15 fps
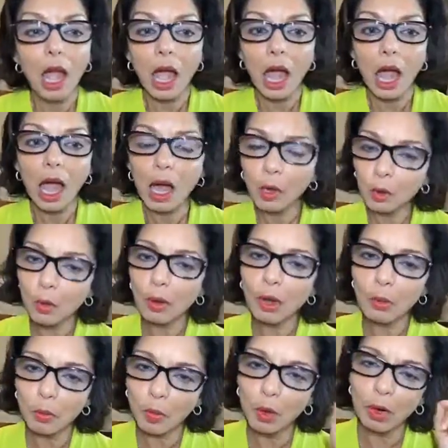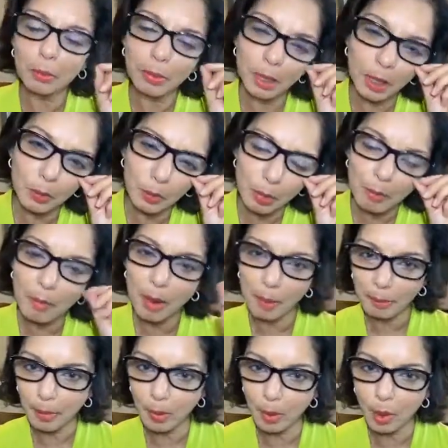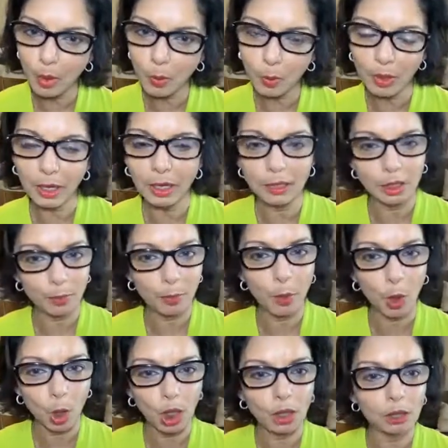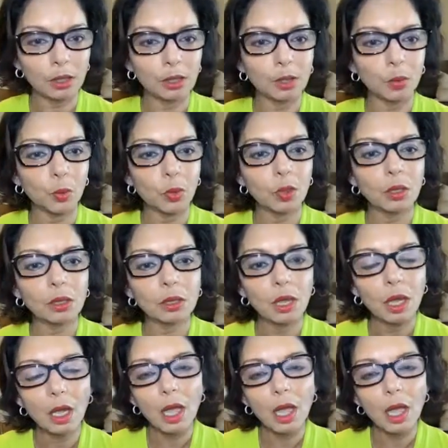How do I want to be remembered when I depart this world?